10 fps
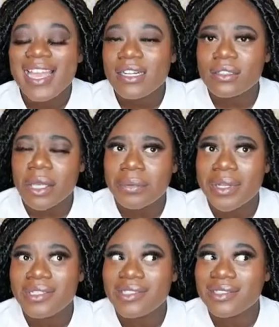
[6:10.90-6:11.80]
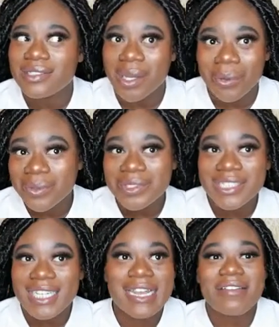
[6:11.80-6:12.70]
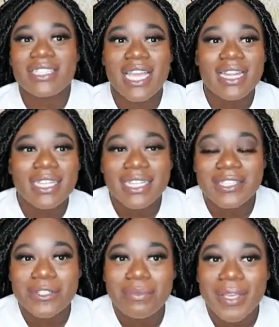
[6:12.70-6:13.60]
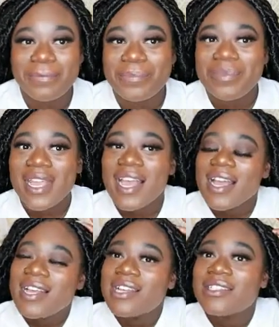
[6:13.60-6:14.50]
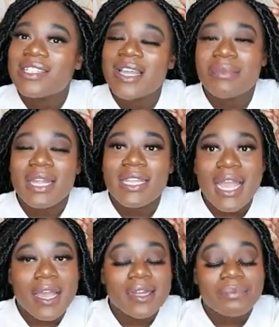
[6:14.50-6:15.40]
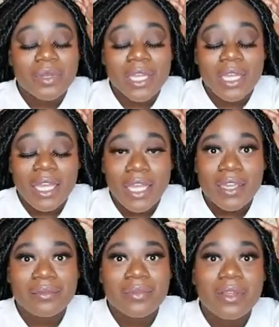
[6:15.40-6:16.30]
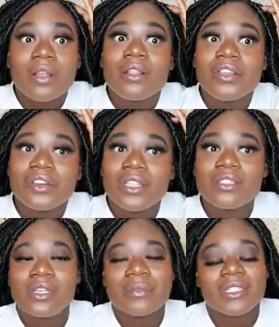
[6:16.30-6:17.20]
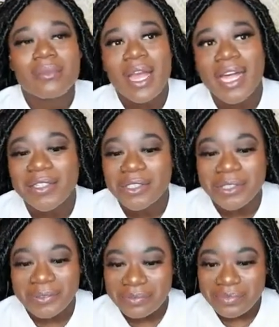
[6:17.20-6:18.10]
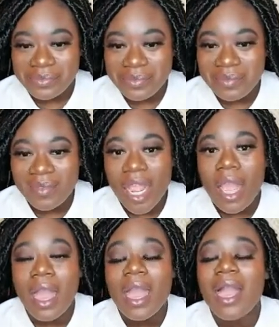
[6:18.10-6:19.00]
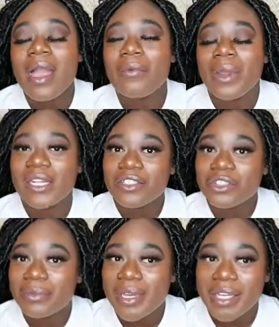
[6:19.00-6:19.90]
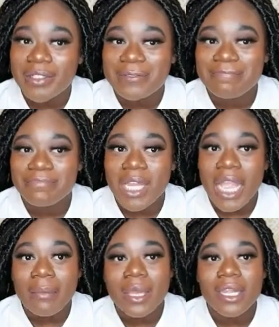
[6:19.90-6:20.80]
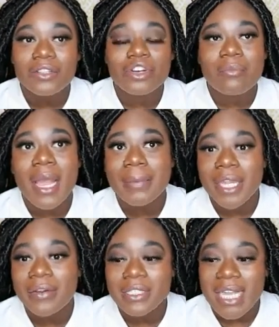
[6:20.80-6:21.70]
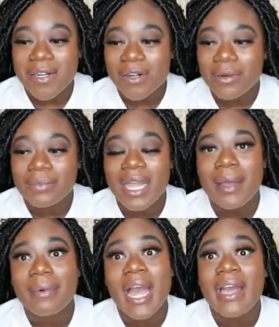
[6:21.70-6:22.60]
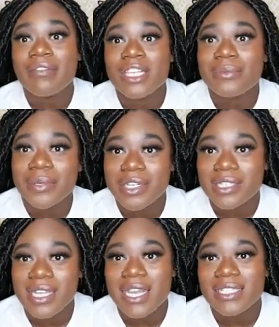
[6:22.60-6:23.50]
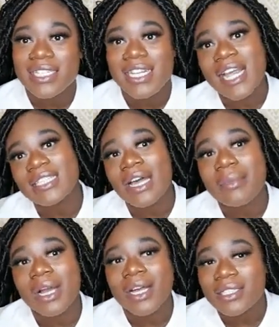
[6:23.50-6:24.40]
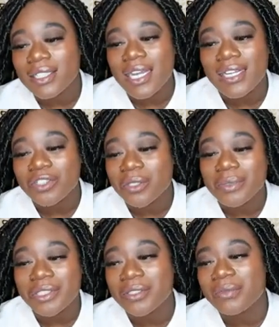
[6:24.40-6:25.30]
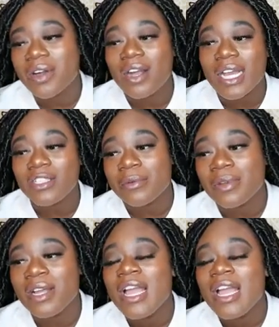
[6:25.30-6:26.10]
I was like, well, no, she never said nothing to me. So then my dad, being him, literally took me to my house, rang the doorbell, came in, told my parents at home that I have these piercings, and then that's how my cousin got in trouble too. We all got in trouble.